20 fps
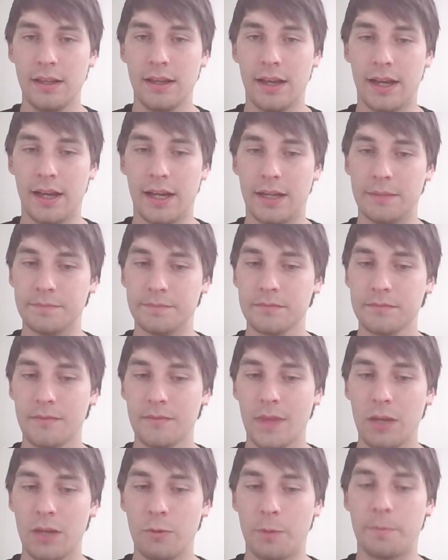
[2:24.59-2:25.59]
Um,
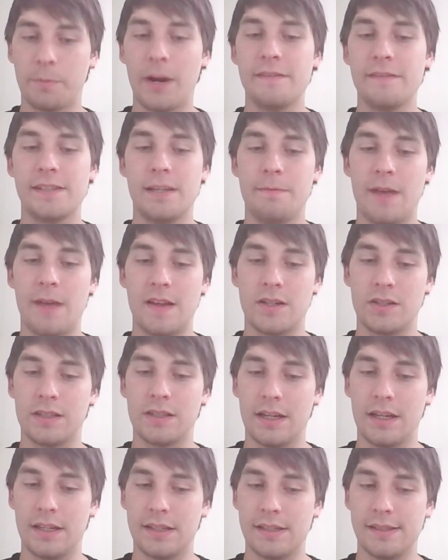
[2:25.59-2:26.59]
what Privacy Badger
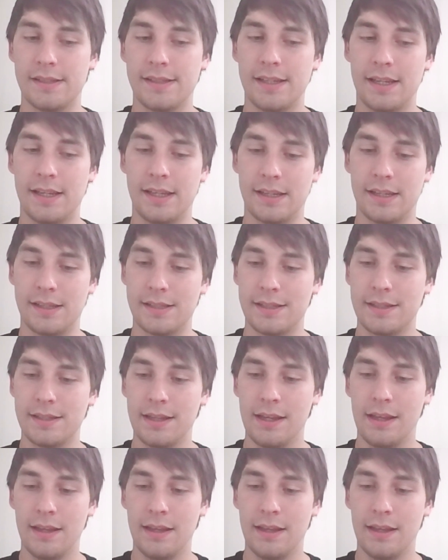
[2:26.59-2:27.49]
does is